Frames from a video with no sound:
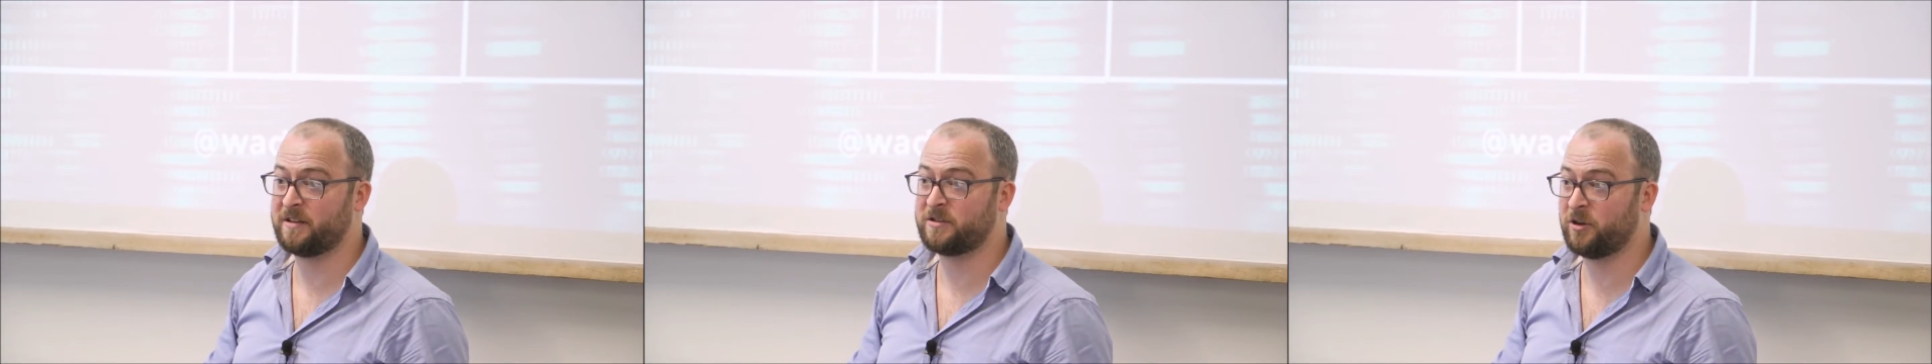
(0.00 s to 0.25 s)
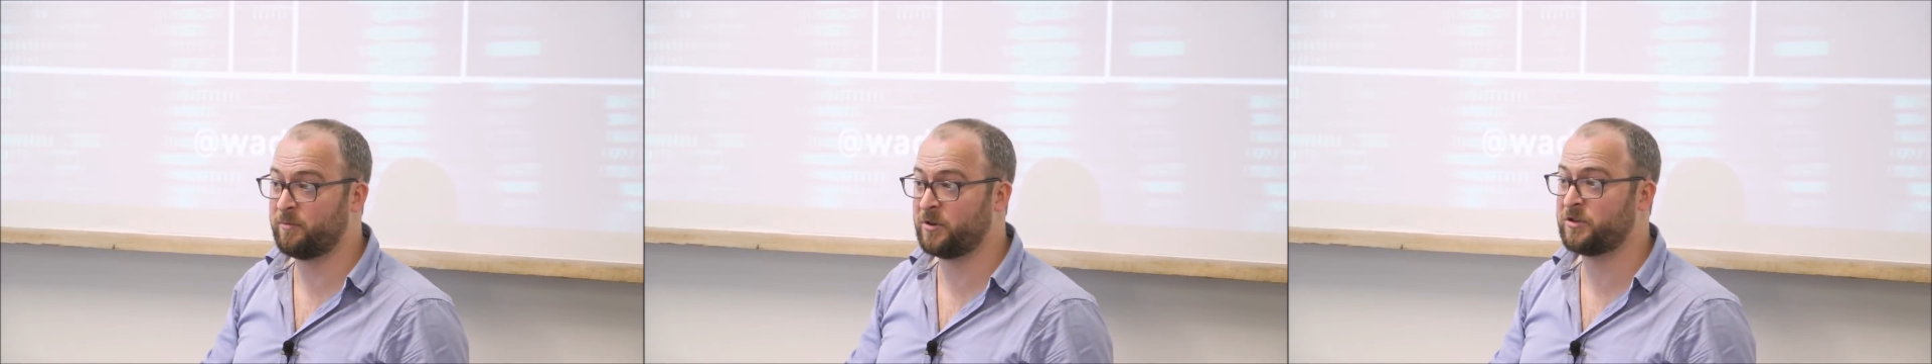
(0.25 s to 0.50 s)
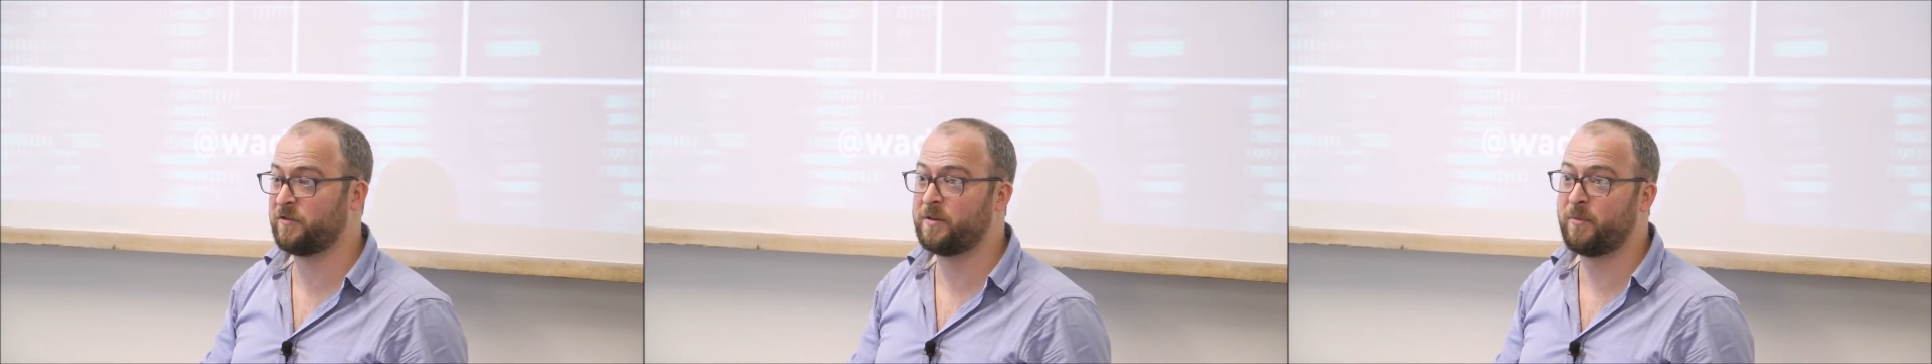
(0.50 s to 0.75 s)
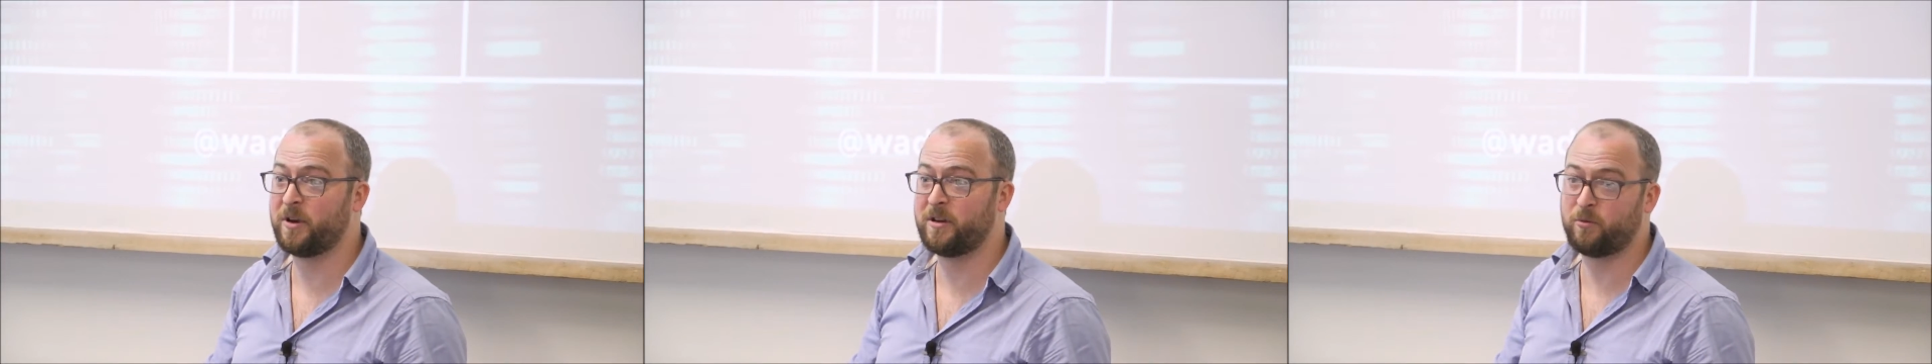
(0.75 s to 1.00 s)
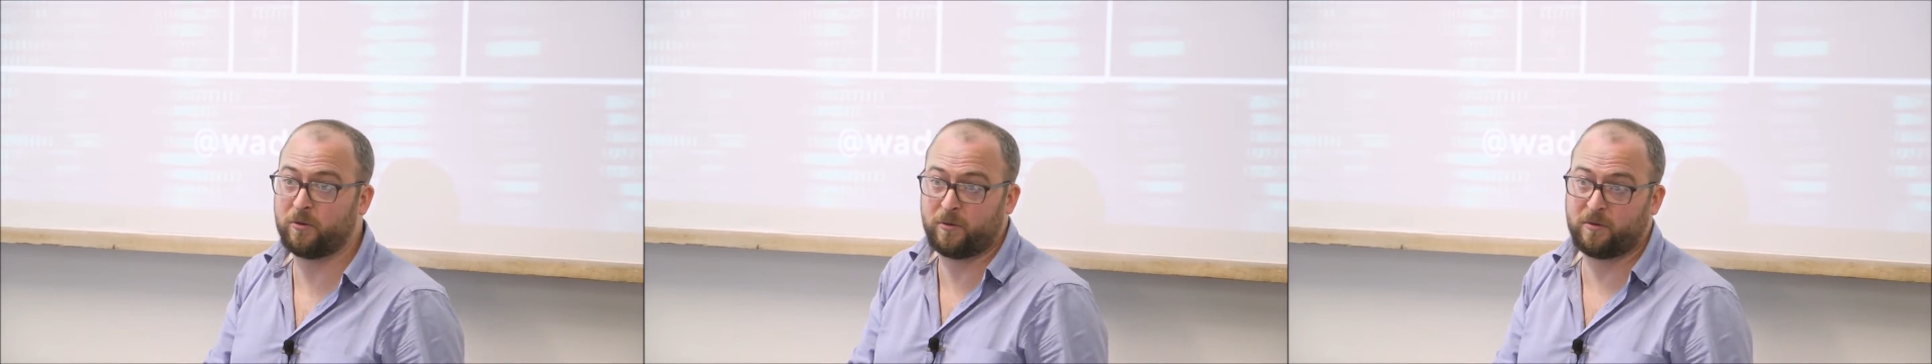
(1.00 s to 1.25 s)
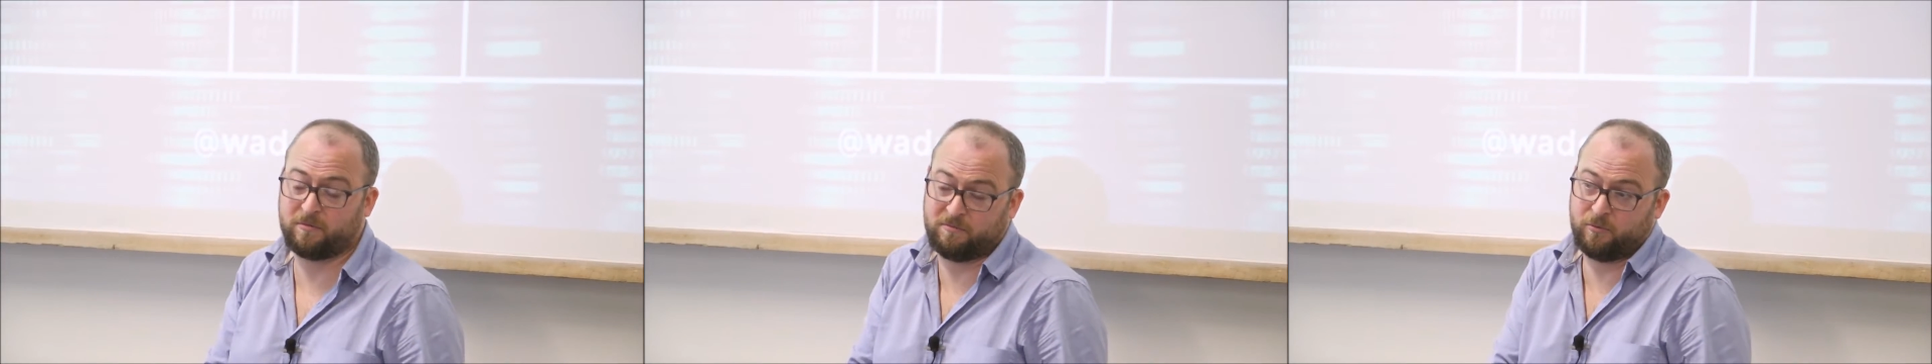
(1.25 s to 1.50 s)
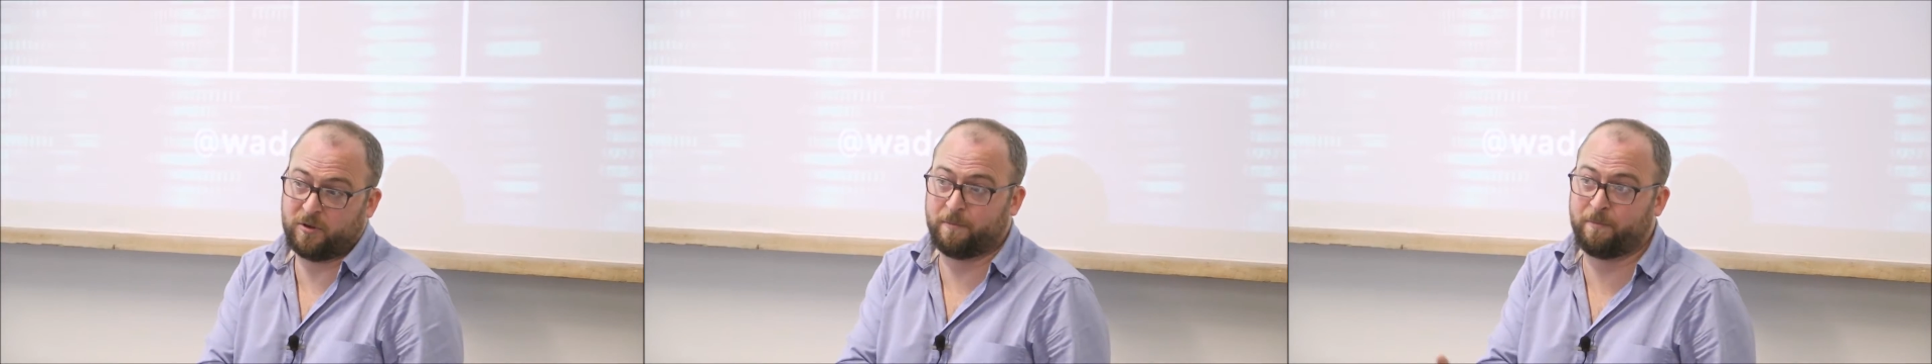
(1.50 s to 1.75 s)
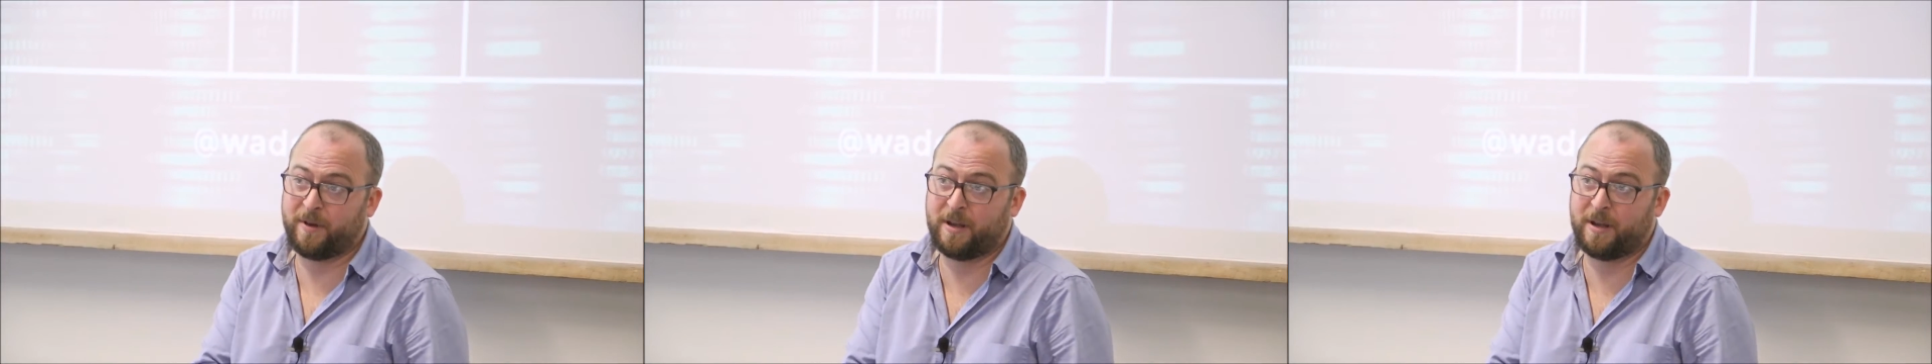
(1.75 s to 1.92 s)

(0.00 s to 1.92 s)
That's so much of the money. We're